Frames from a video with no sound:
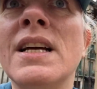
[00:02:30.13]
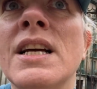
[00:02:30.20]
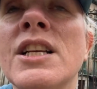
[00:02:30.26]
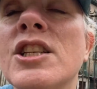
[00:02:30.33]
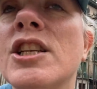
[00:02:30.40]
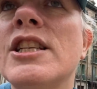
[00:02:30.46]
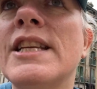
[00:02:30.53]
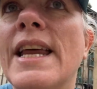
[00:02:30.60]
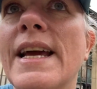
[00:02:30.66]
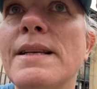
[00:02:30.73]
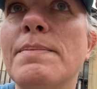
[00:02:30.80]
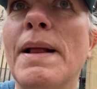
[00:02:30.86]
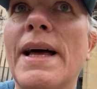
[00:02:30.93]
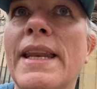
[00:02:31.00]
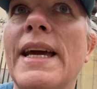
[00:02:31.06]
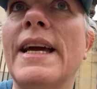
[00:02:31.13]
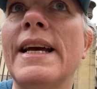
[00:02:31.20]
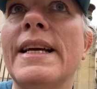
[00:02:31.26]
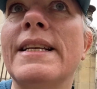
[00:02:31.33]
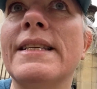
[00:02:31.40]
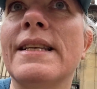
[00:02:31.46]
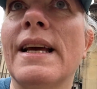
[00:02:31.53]
So today's plan
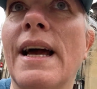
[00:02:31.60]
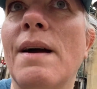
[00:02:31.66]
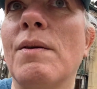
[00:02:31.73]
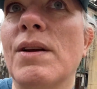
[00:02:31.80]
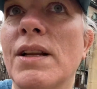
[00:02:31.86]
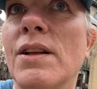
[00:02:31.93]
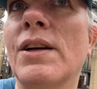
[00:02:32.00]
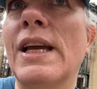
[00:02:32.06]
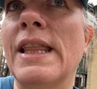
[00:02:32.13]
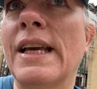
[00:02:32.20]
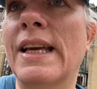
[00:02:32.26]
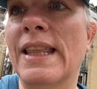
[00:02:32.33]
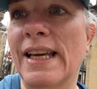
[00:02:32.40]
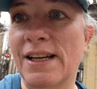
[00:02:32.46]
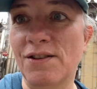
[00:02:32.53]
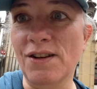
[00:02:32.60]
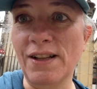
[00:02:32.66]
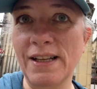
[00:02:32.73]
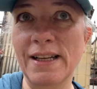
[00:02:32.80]
is we're going to look in the cathedral